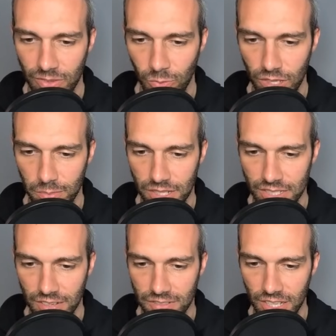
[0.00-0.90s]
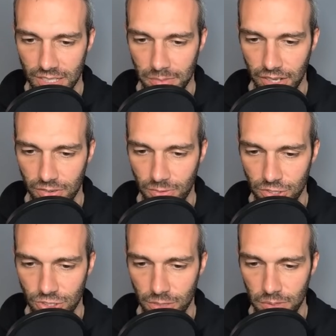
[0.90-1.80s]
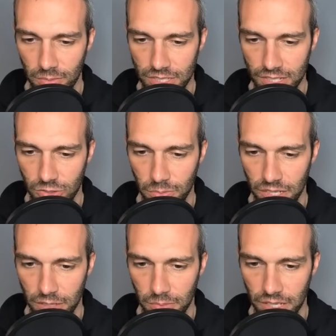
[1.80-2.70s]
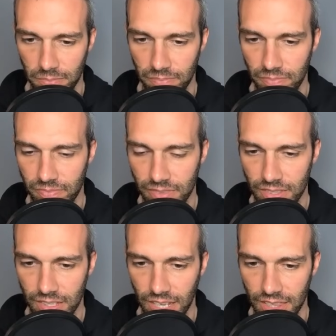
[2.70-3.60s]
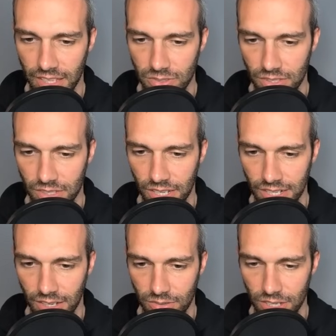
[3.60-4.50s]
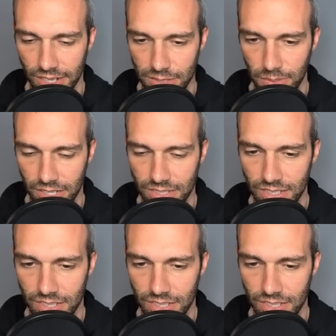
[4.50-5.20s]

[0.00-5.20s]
Weather ball's enough to take them out. We should be able to get to a meteor beam, and this will knock out Toxpex.